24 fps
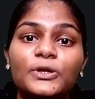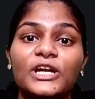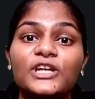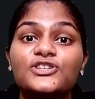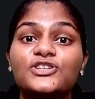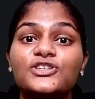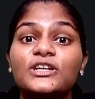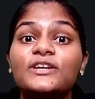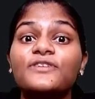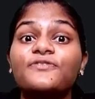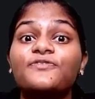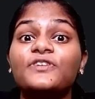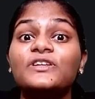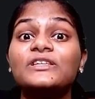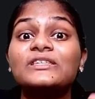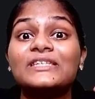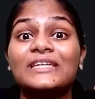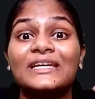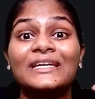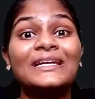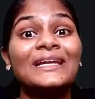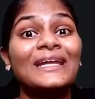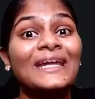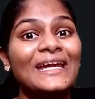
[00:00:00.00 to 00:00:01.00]
potential
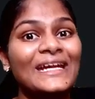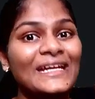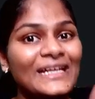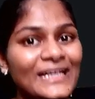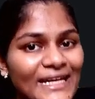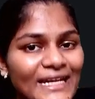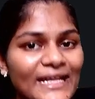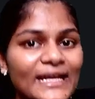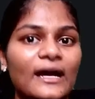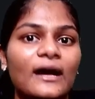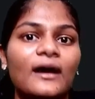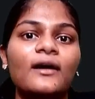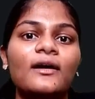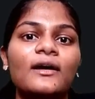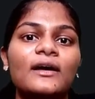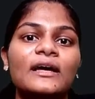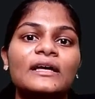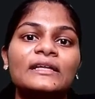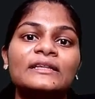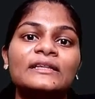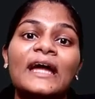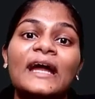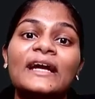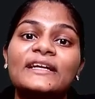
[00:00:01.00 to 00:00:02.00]
difference in India
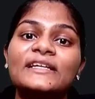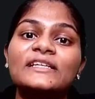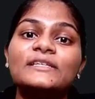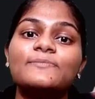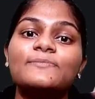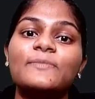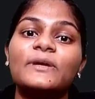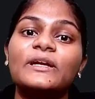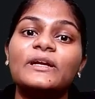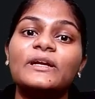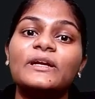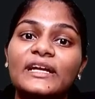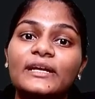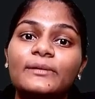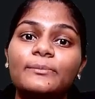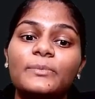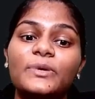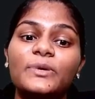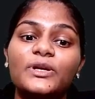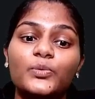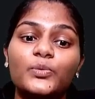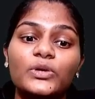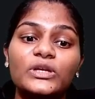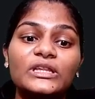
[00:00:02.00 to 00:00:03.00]
that is
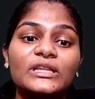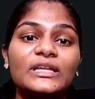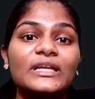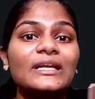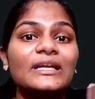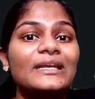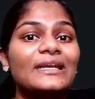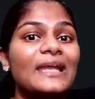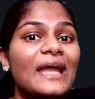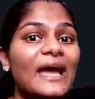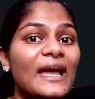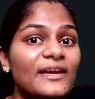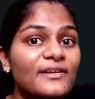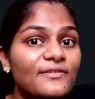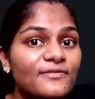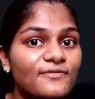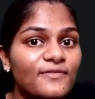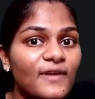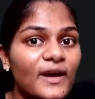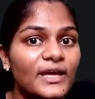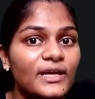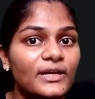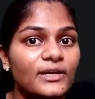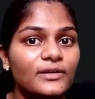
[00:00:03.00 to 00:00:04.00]
maintained between the
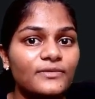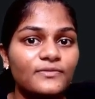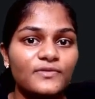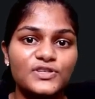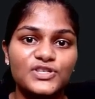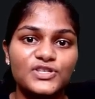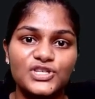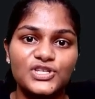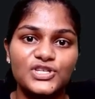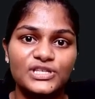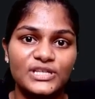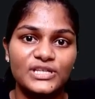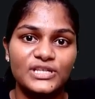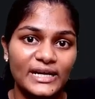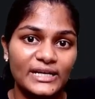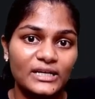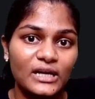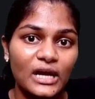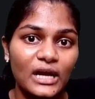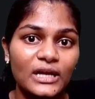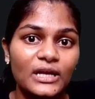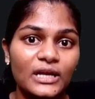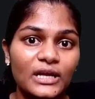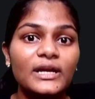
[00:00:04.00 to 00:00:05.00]
live wire, which is
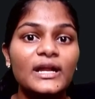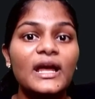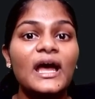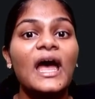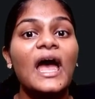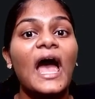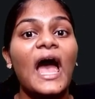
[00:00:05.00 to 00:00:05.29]
red colored,